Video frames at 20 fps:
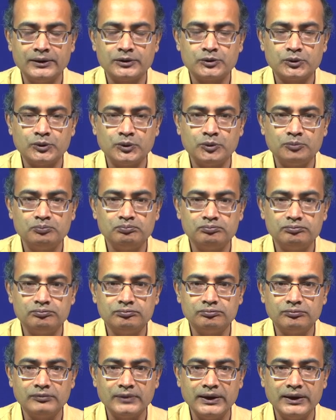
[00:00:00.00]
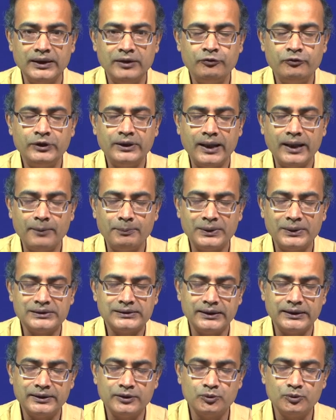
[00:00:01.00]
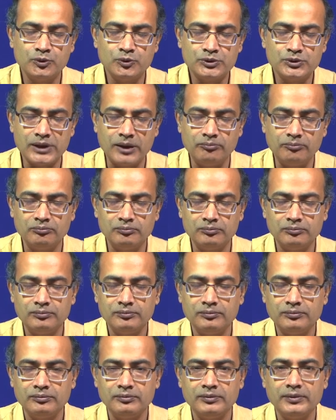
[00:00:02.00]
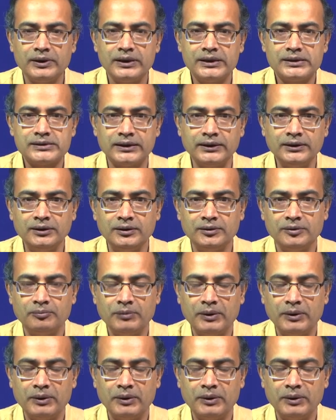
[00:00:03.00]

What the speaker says: So, if it happens that due to some reason,